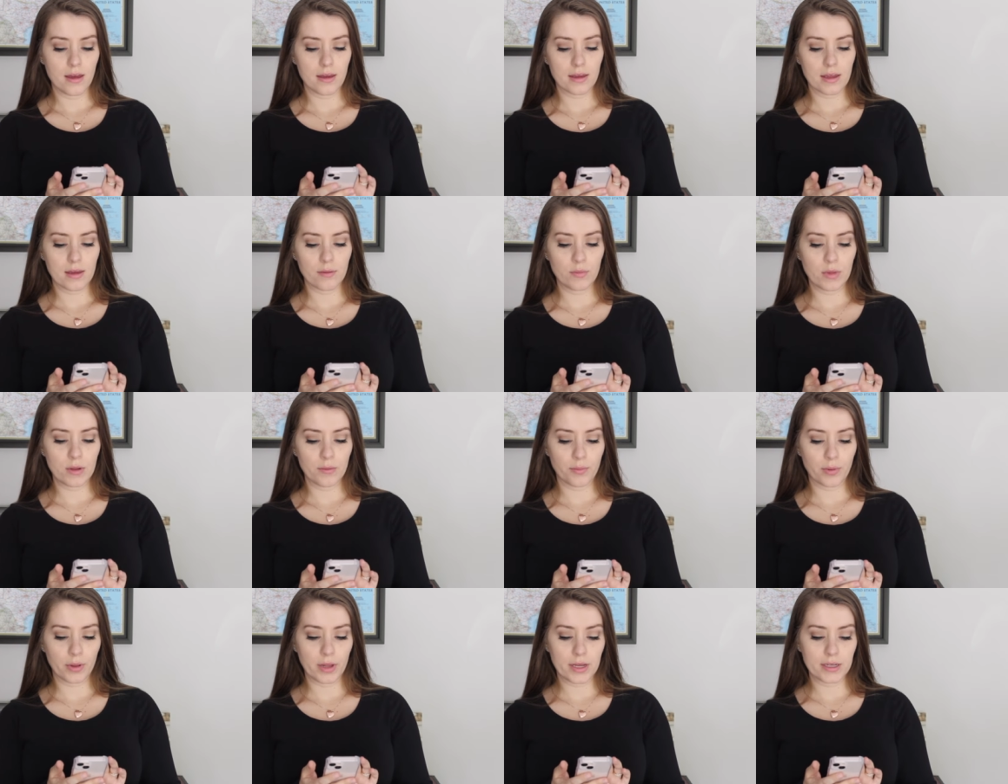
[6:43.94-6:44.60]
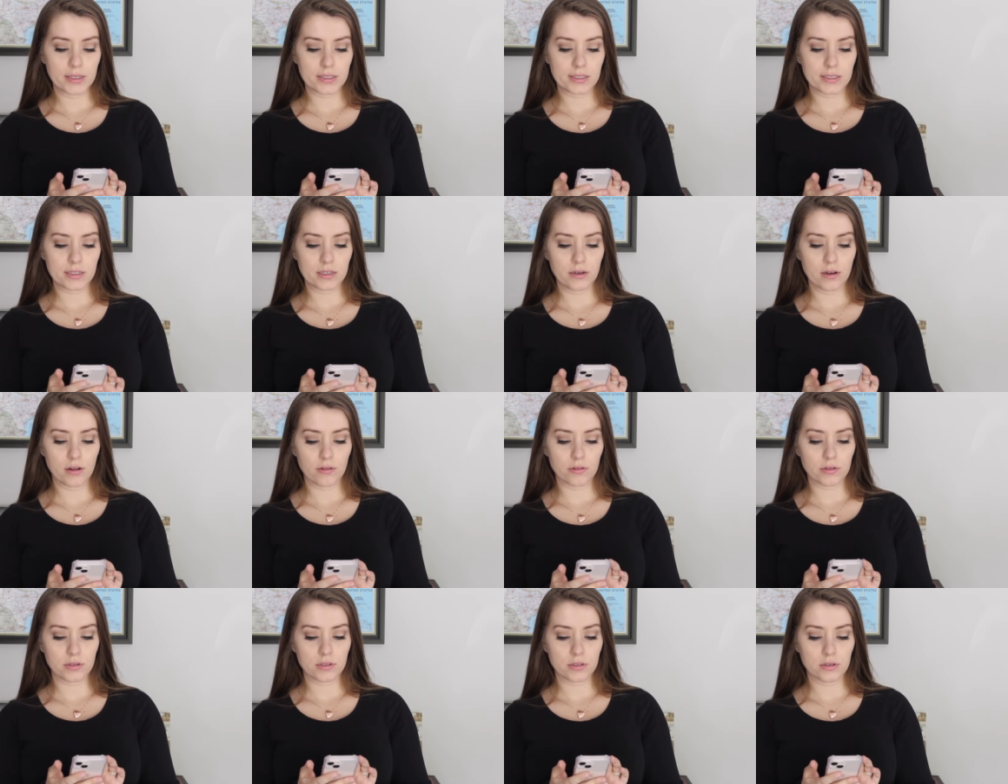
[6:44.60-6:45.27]
can be placed
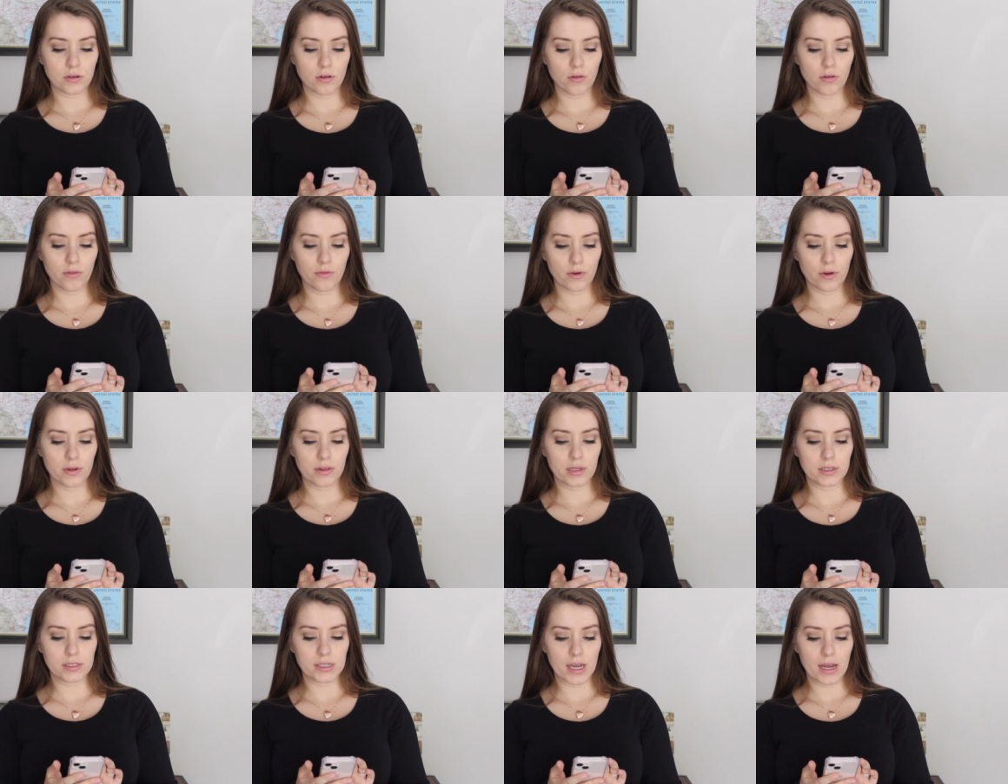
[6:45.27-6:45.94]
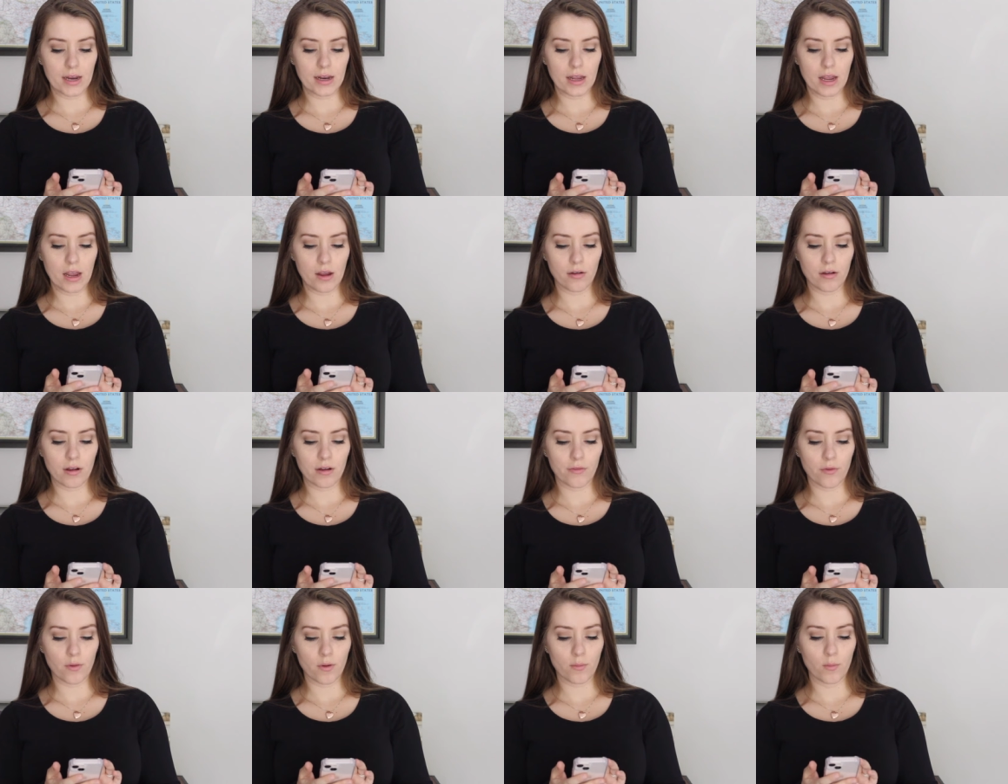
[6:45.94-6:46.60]
near the stove or the dining
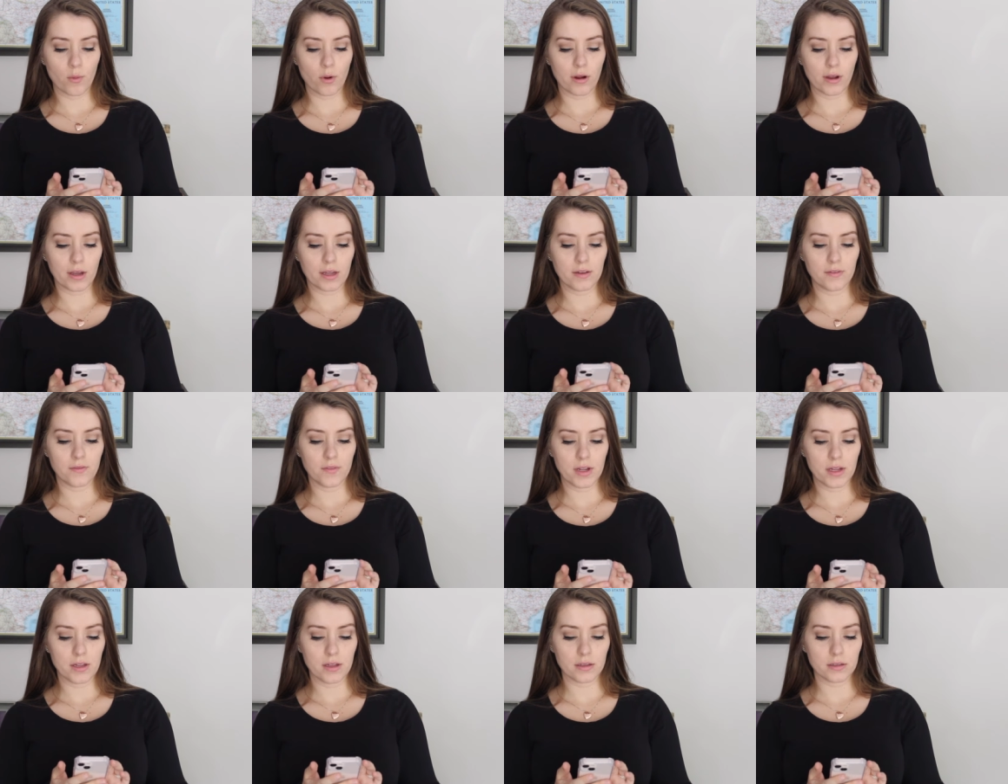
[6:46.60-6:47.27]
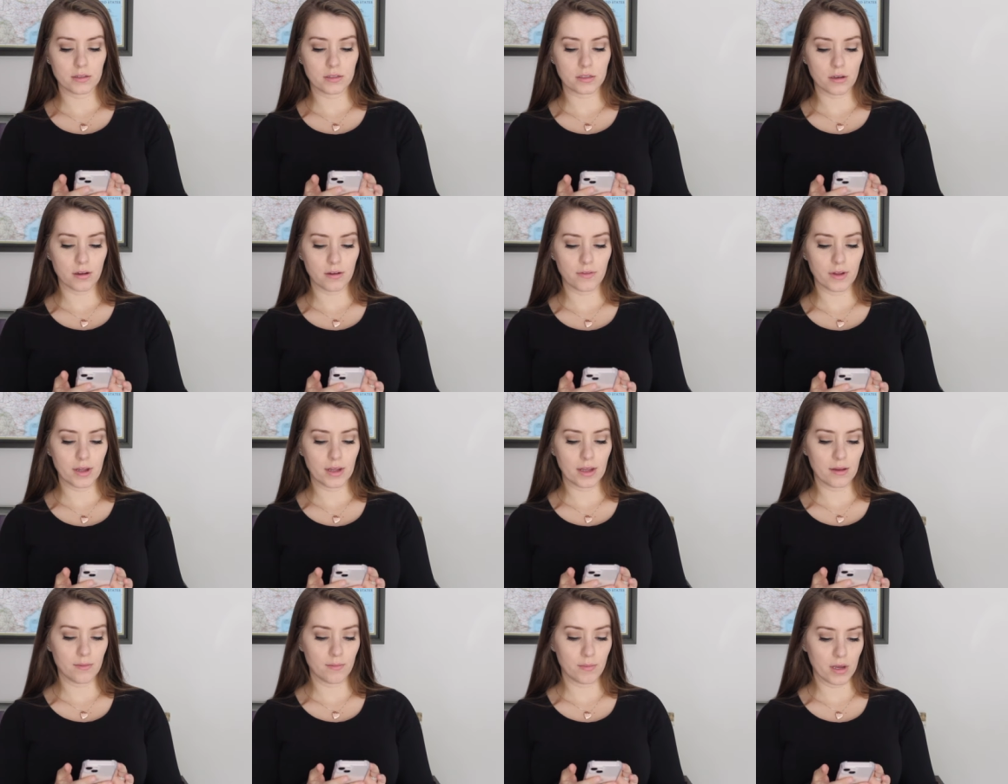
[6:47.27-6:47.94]
area for more convenient
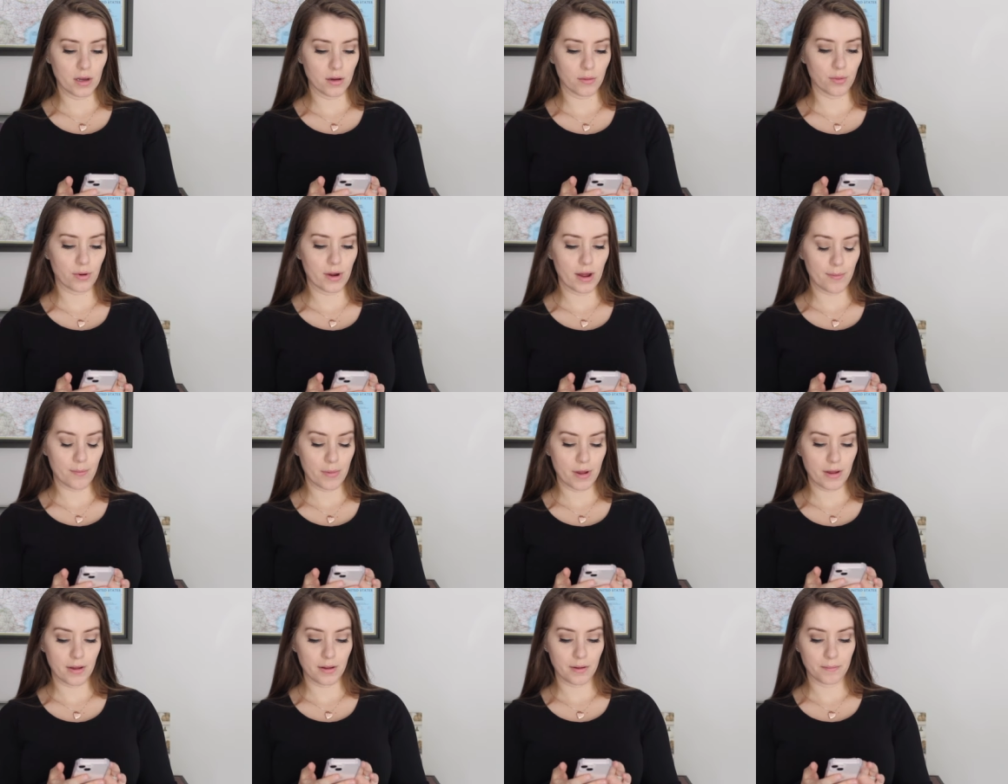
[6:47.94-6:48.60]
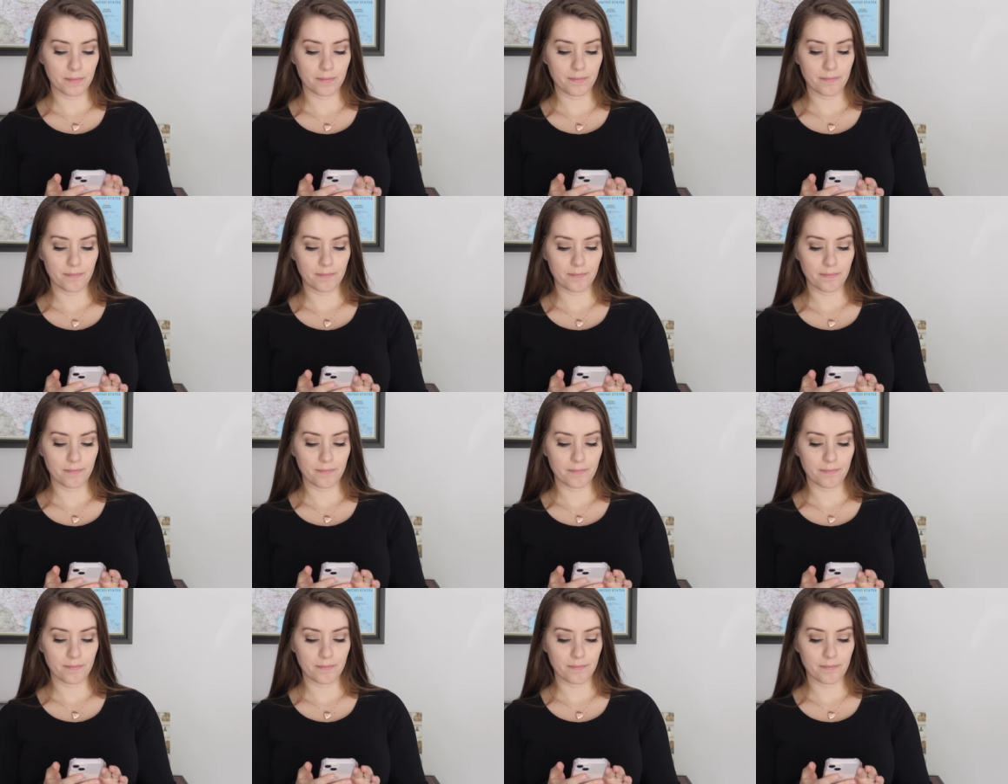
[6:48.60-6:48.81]
serving and meal prepping.